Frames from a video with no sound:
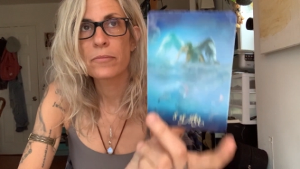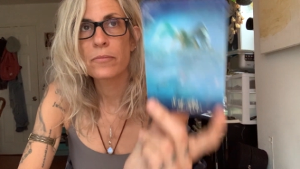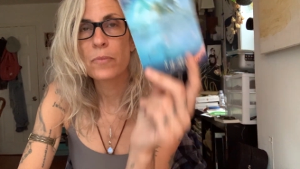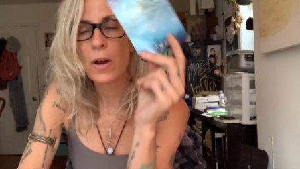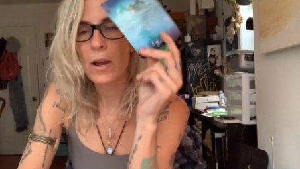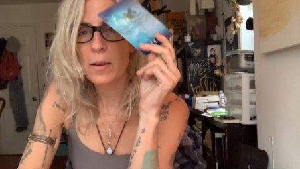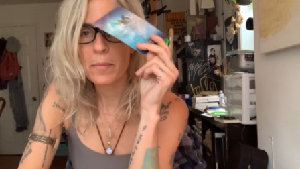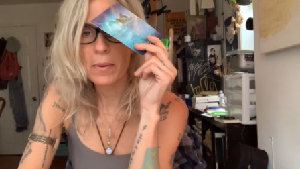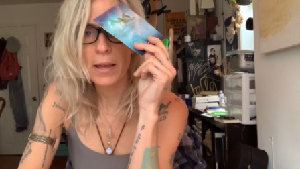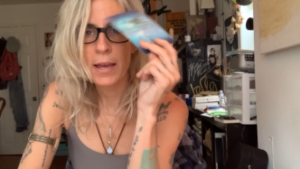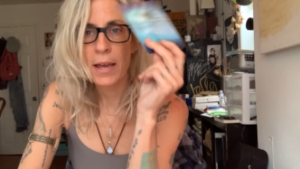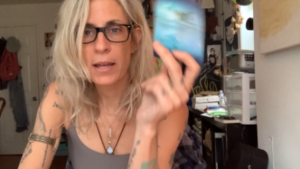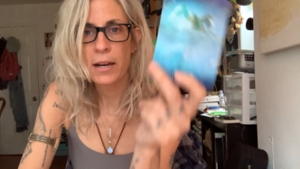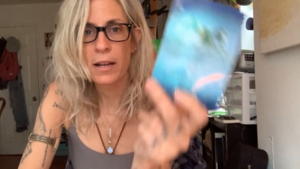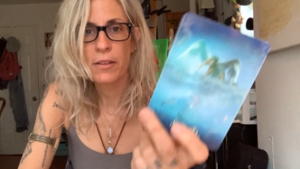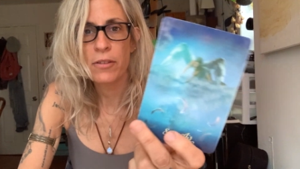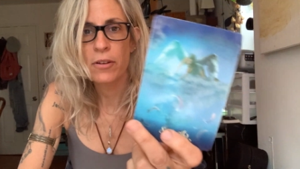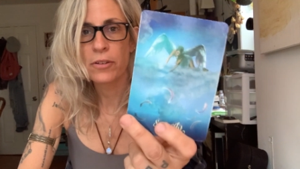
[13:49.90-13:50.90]
why in my head
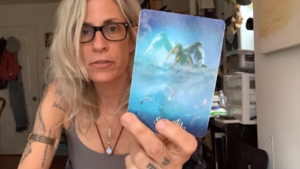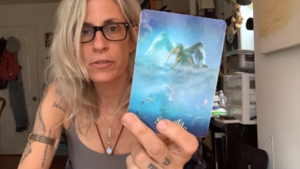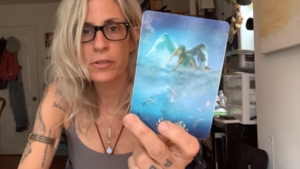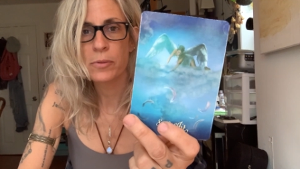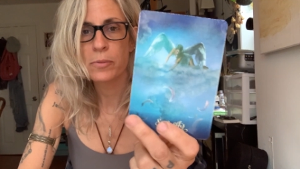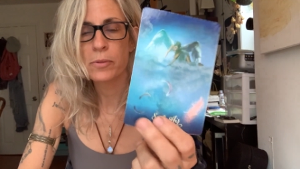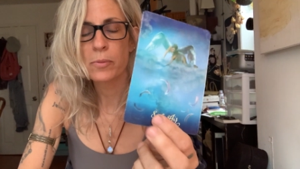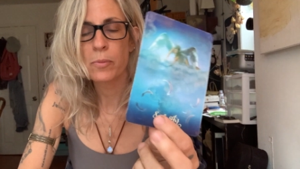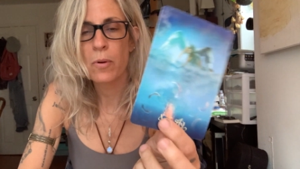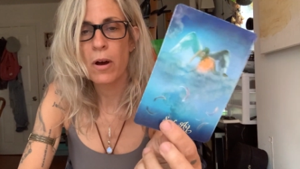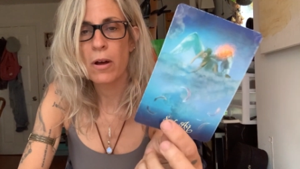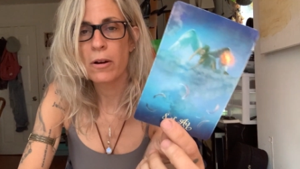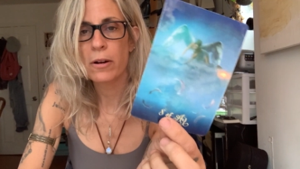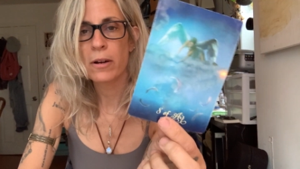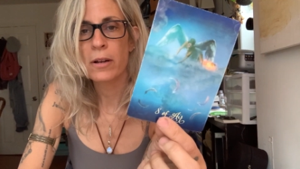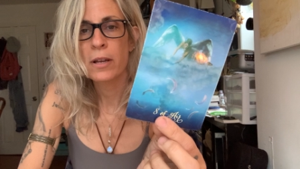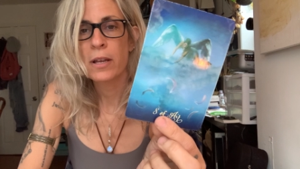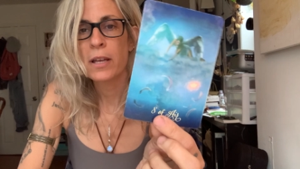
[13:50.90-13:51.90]
I thought this was
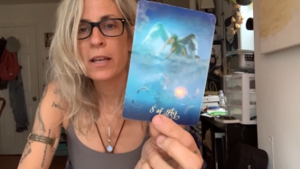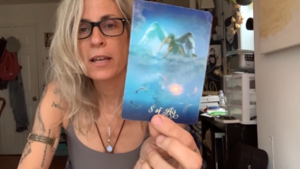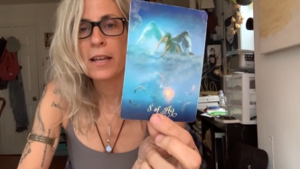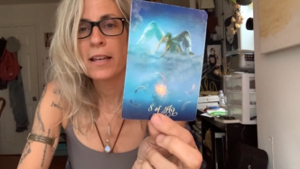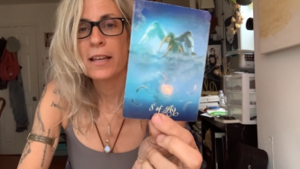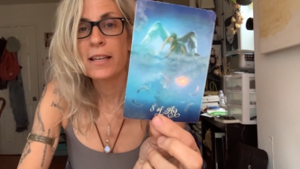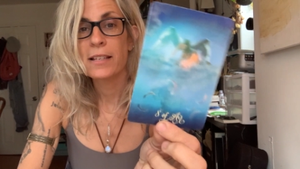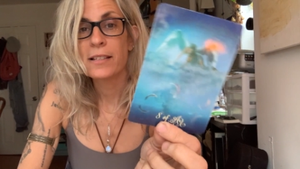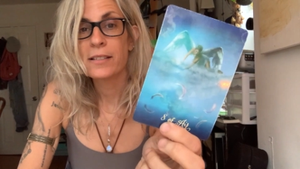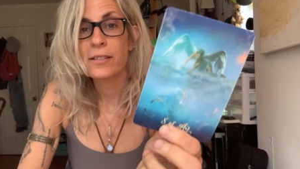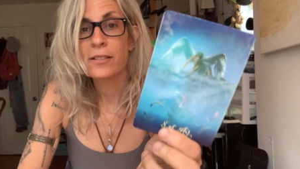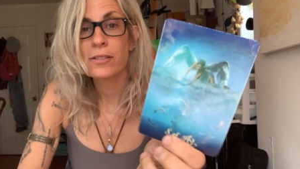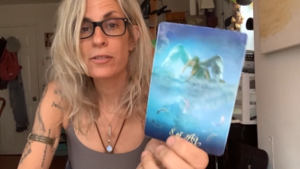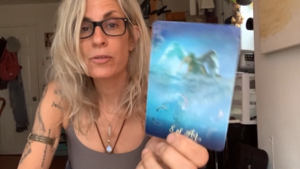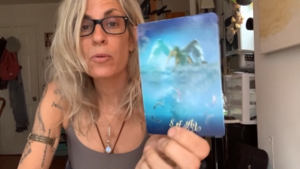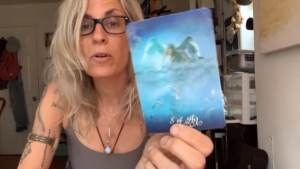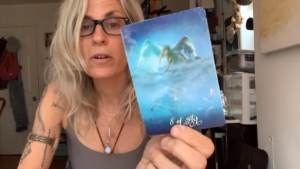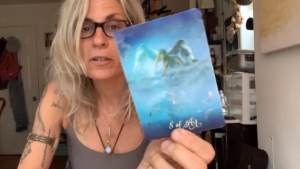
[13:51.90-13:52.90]
water, is
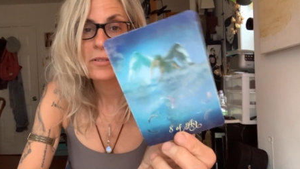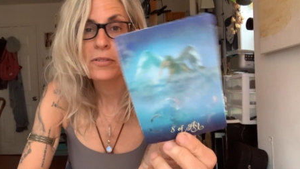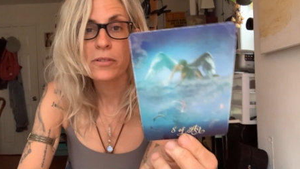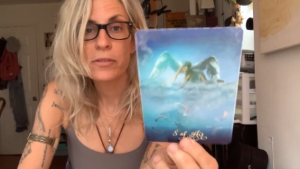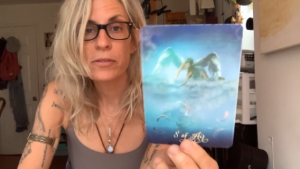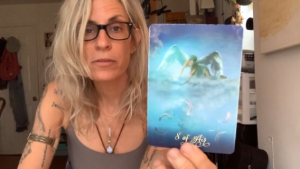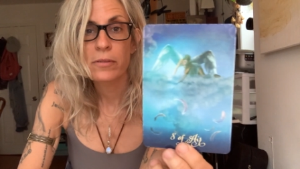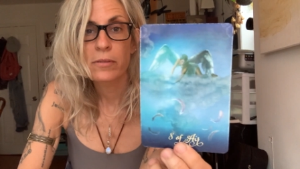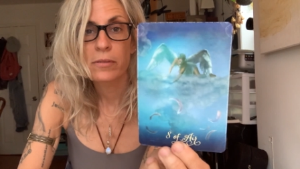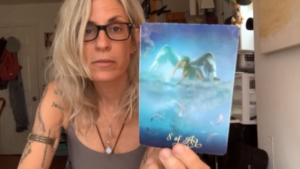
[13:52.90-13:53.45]
swords.